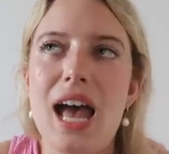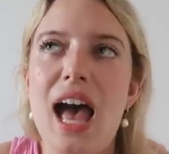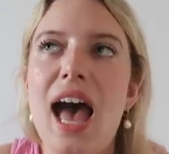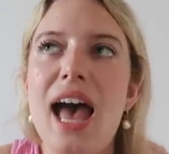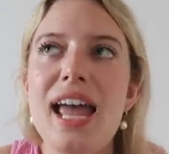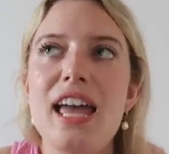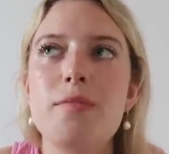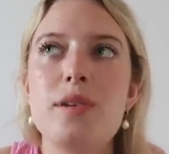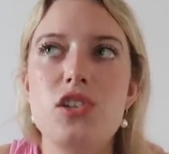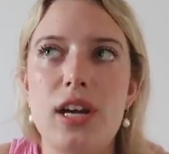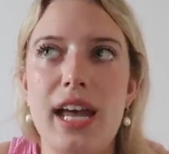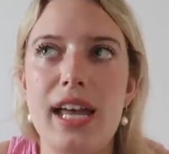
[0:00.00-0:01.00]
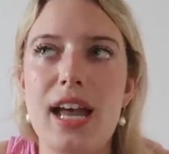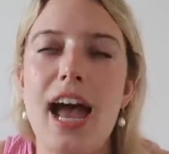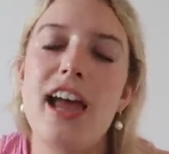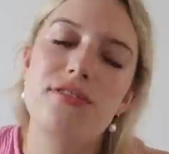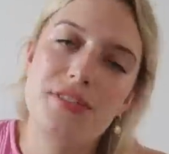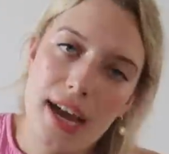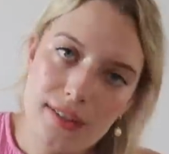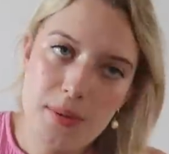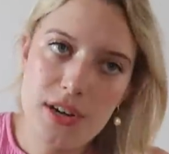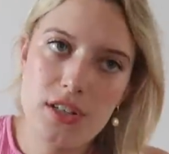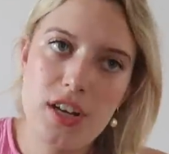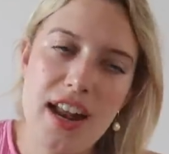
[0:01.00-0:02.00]
I have been trying, I've, I
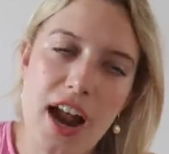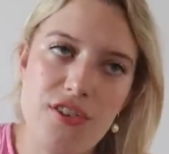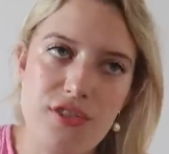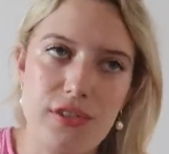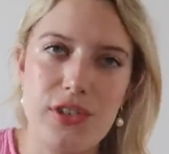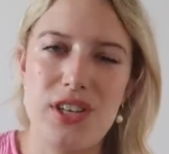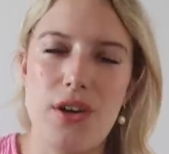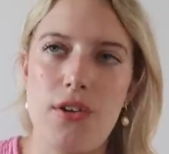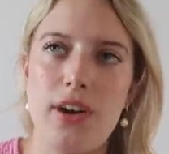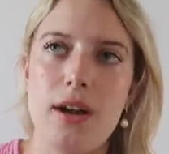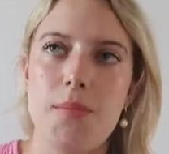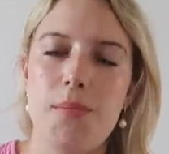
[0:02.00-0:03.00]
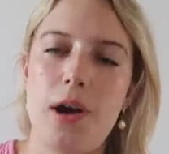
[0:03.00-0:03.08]
switched to natural deodorant